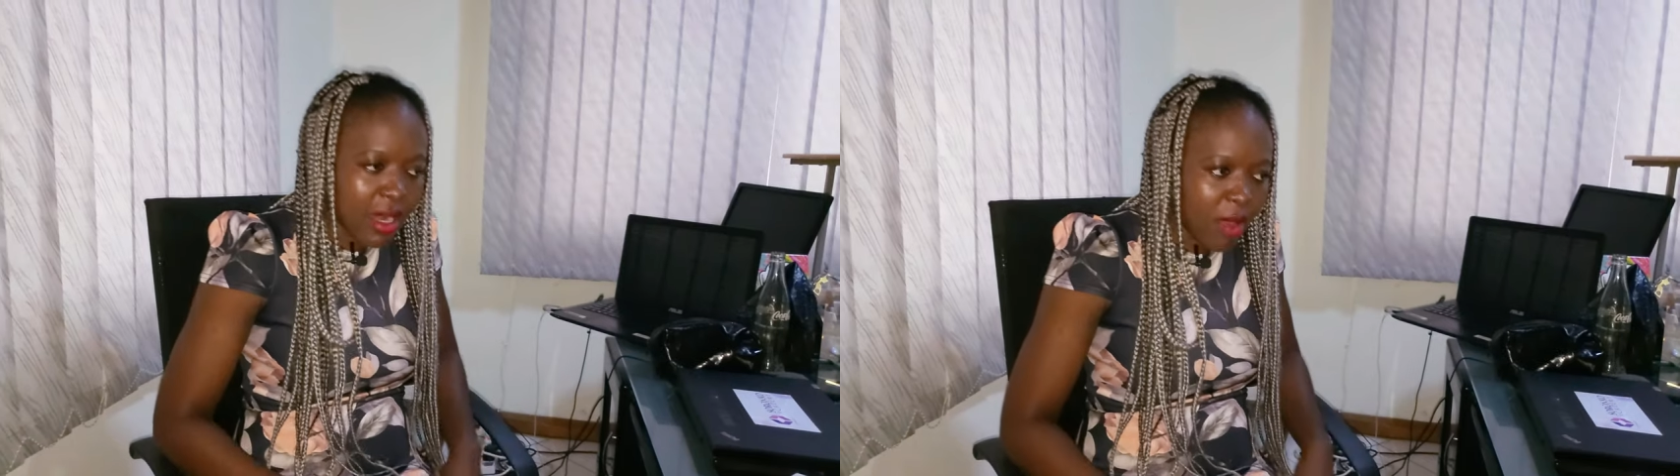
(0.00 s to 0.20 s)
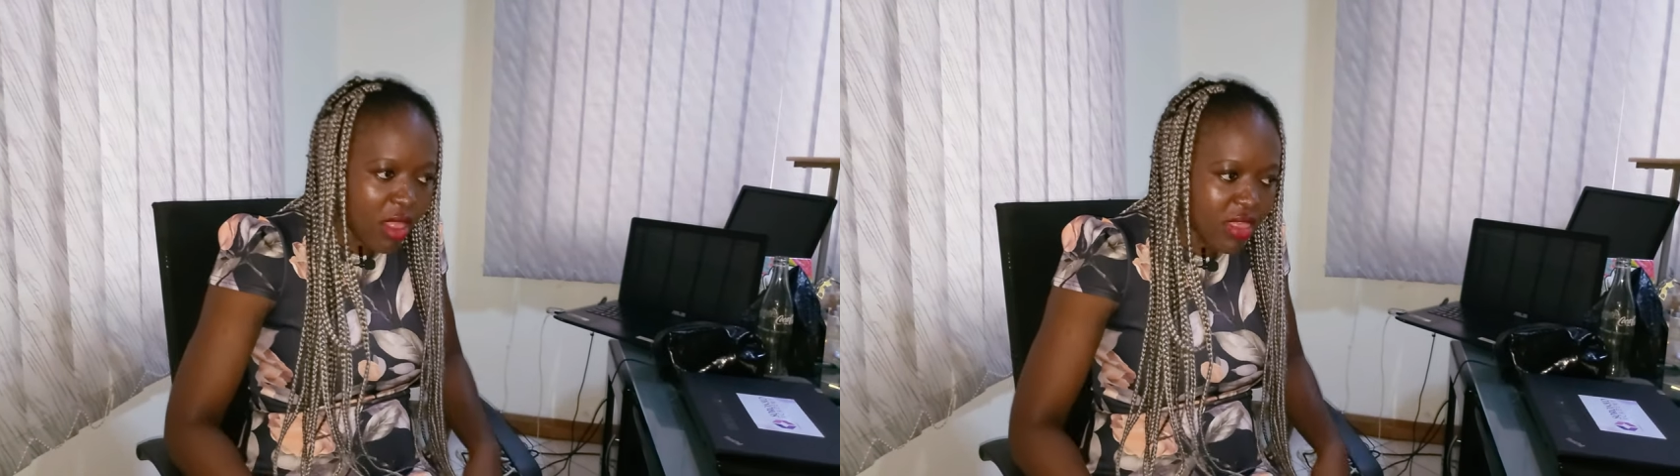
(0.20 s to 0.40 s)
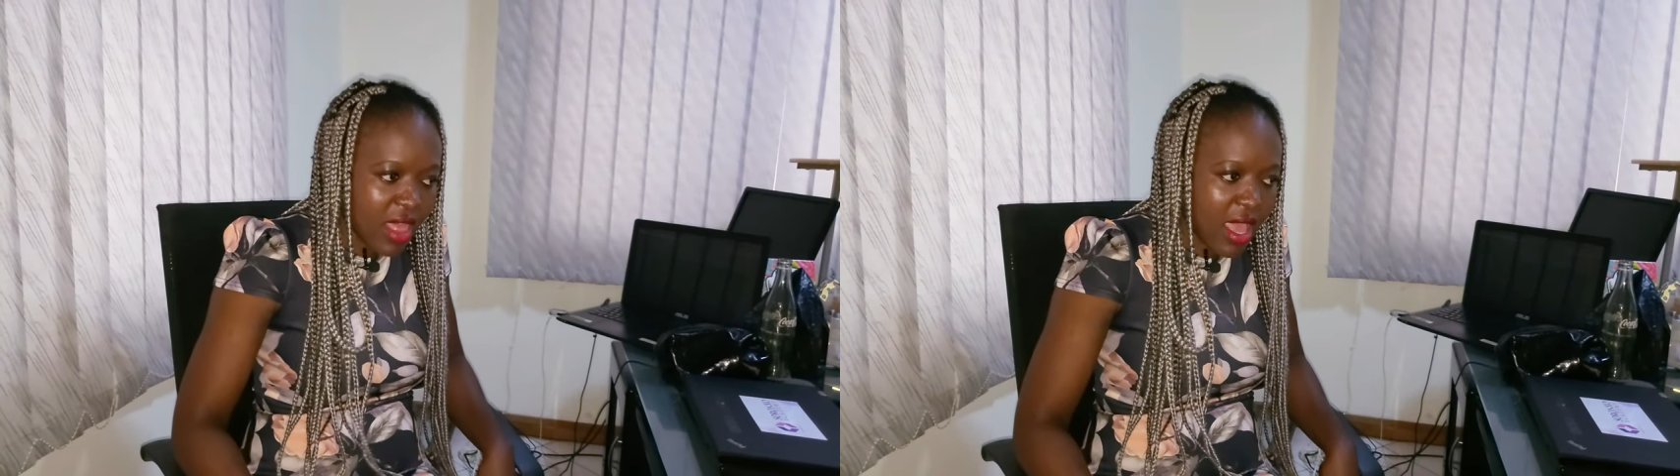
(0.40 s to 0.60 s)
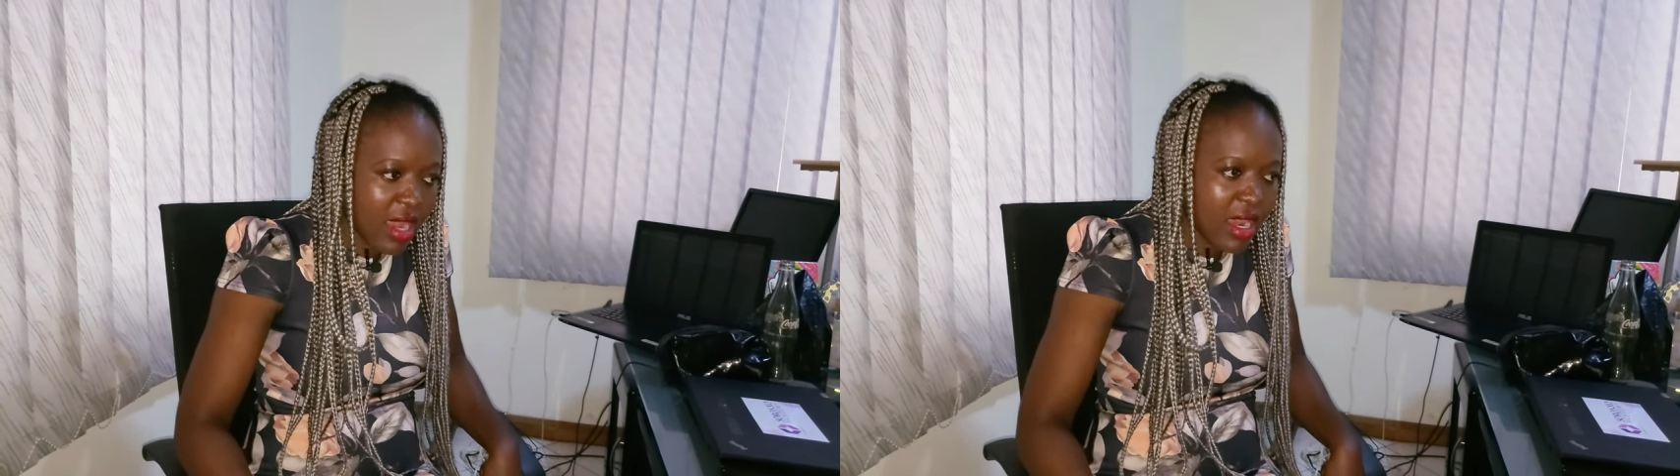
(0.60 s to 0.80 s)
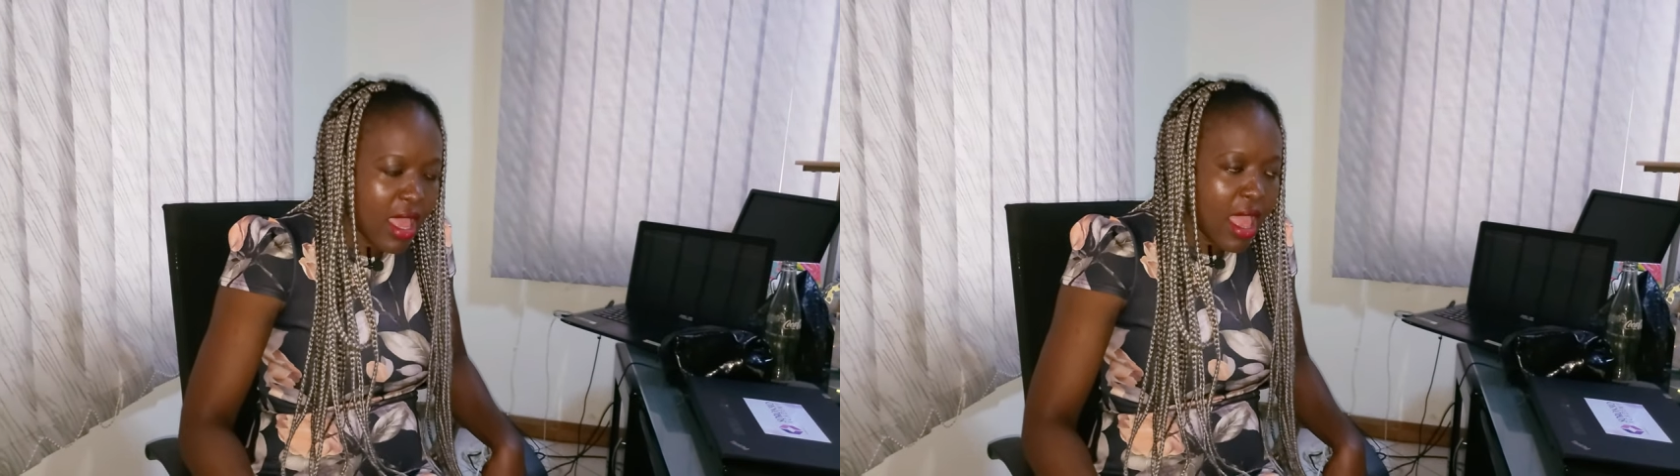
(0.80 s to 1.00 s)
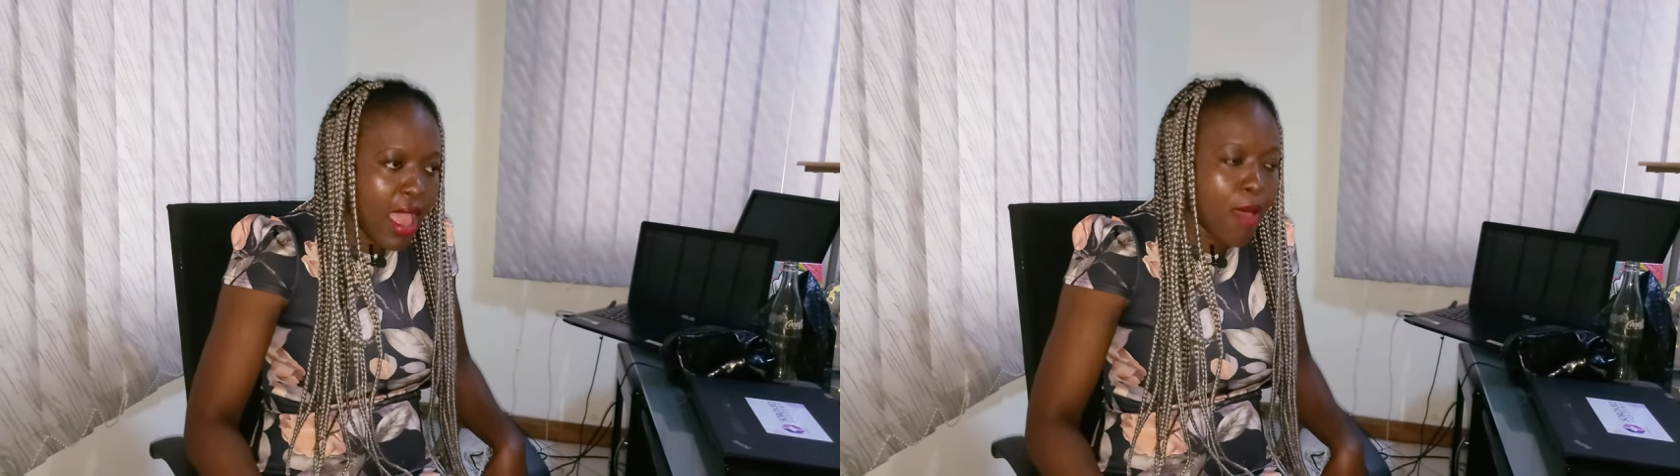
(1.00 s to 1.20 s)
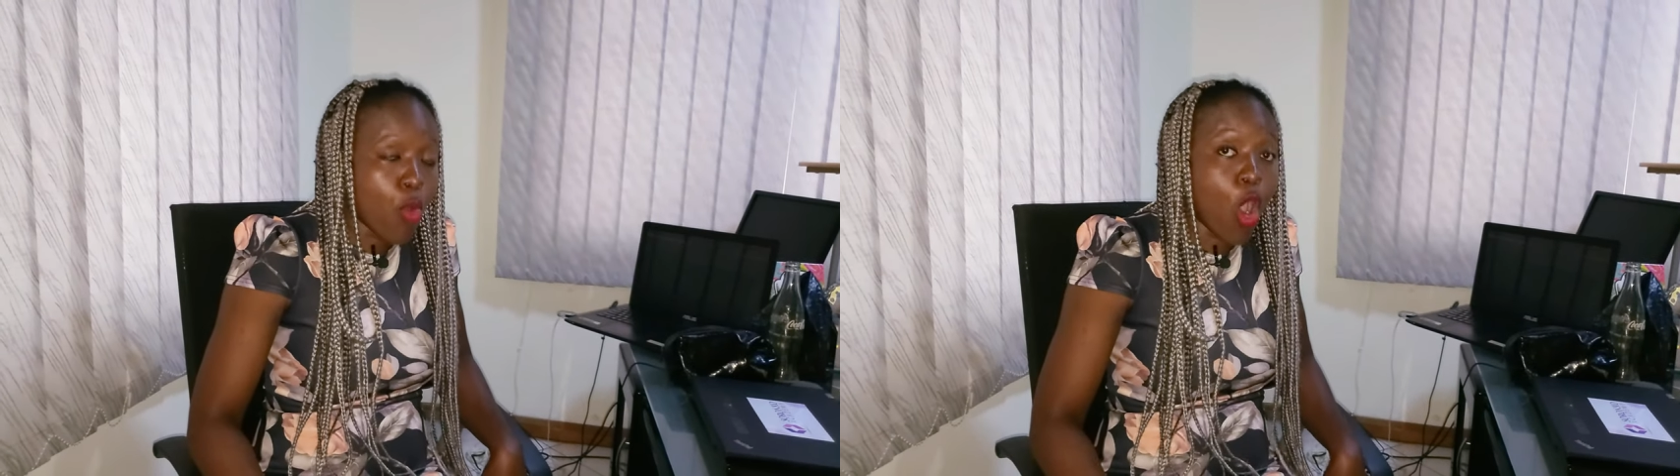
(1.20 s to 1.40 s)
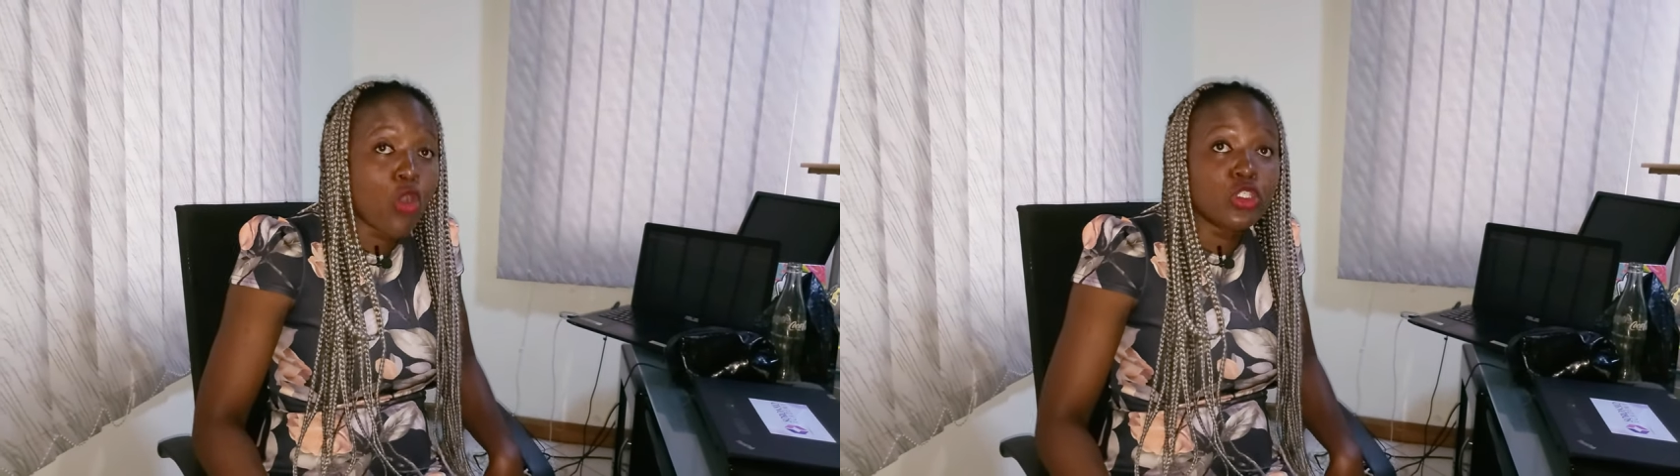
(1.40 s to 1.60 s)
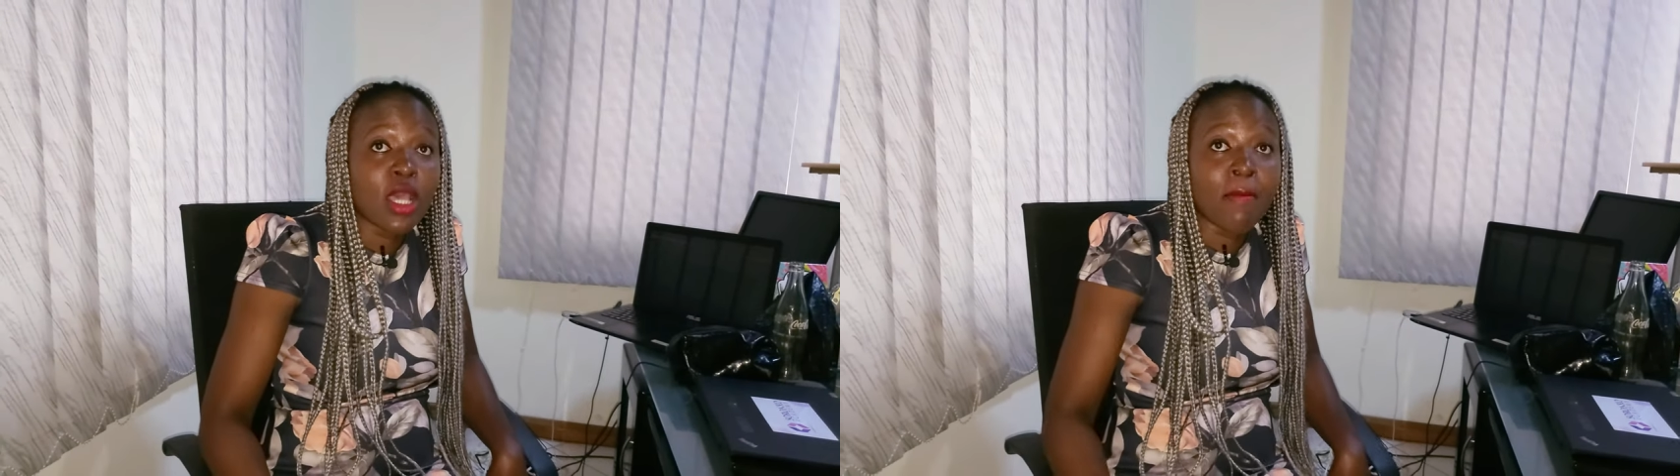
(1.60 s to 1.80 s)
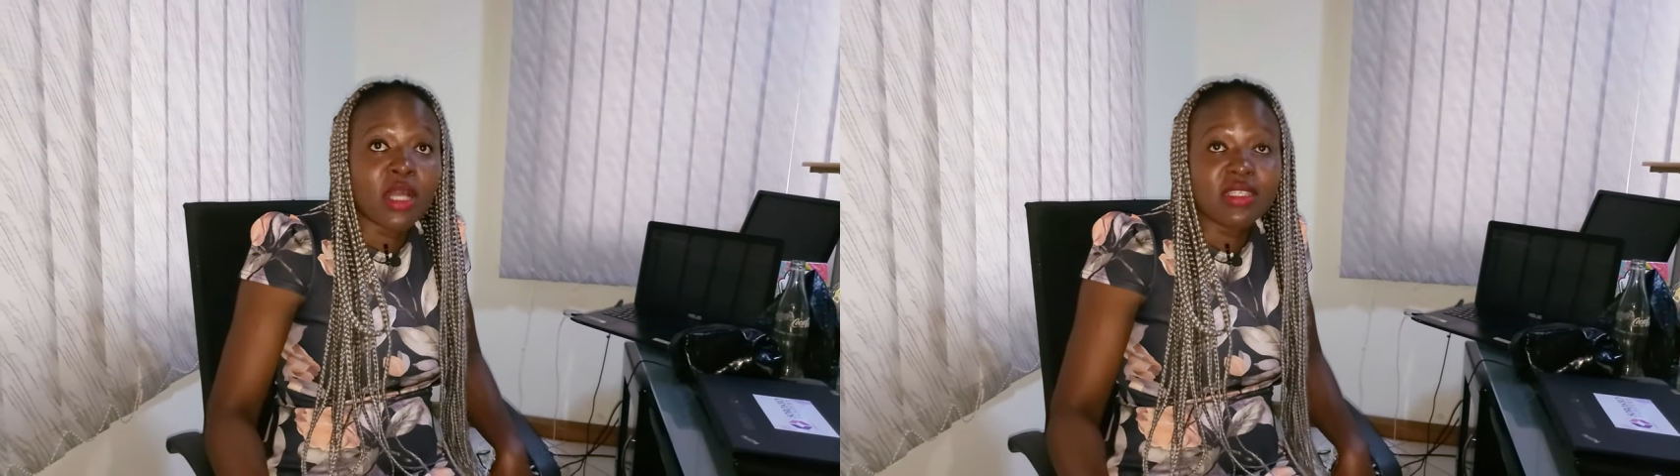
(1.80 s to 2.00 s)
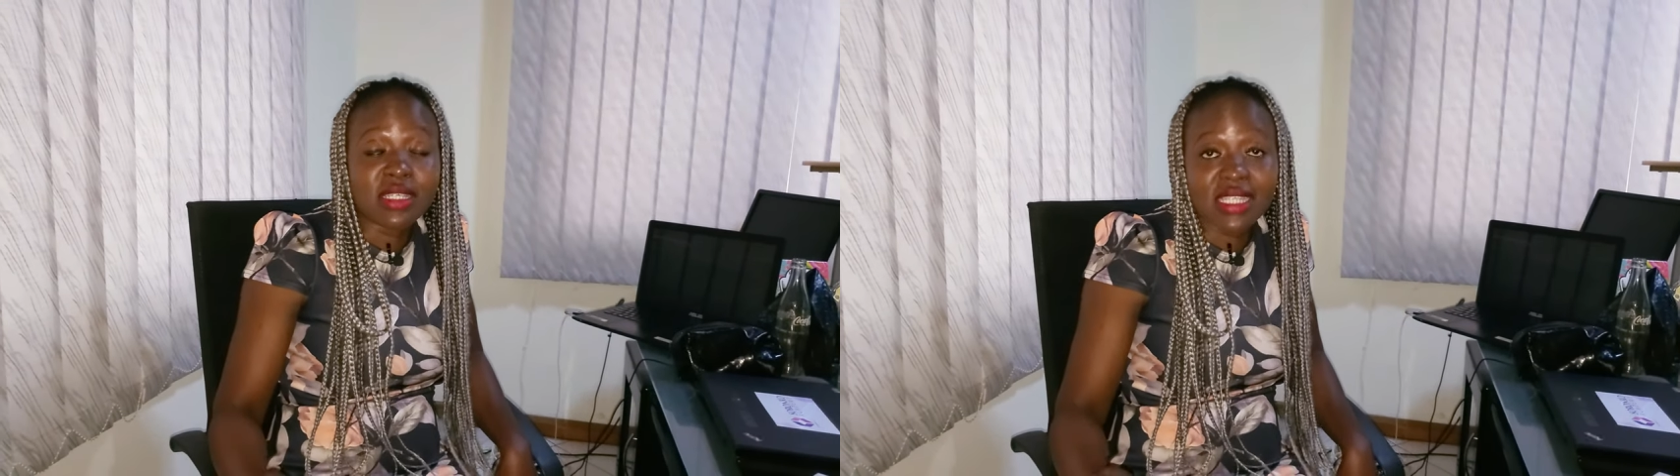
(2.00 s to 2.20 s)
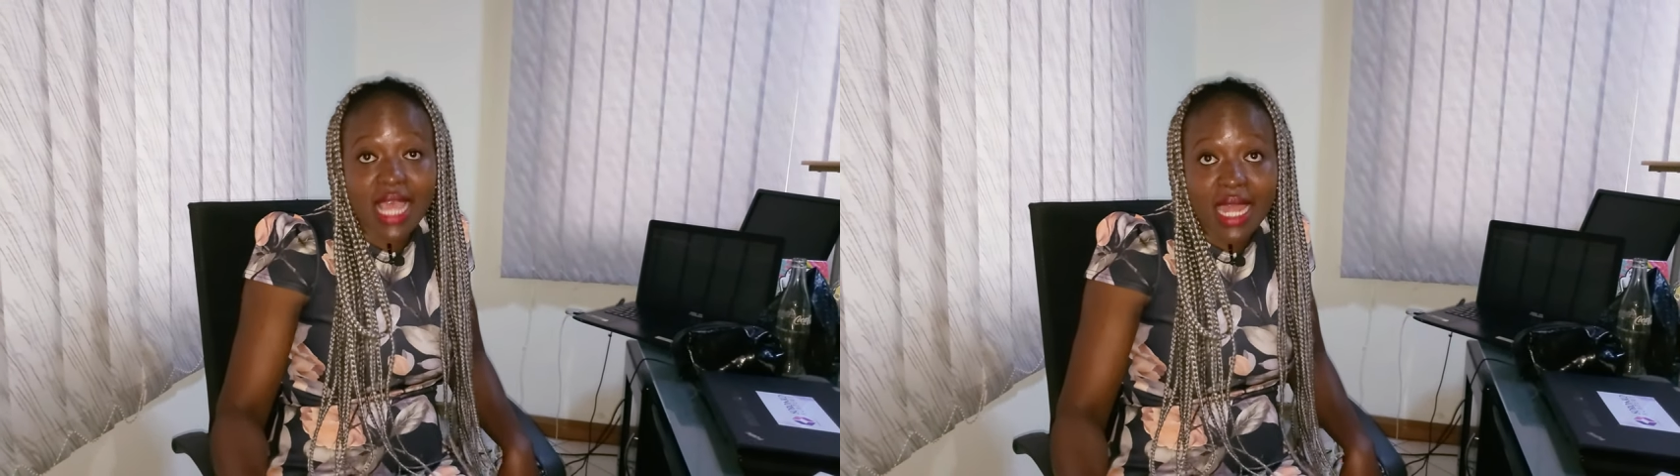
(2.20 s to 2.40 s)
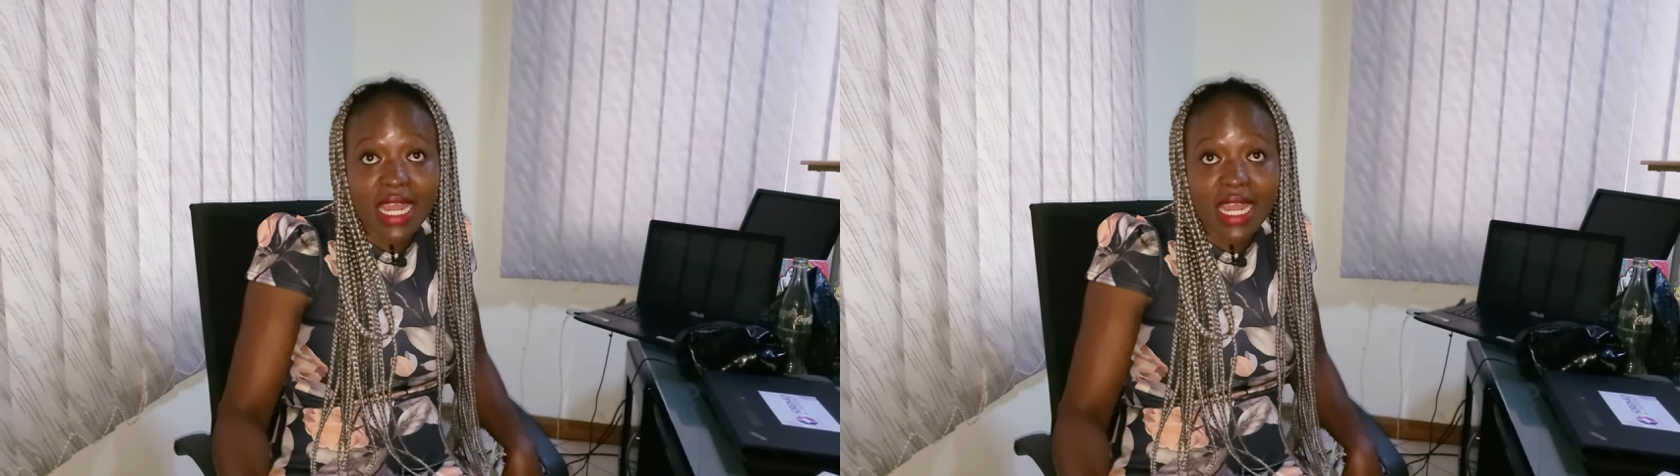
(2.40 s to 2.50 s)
about that. And we're also about to start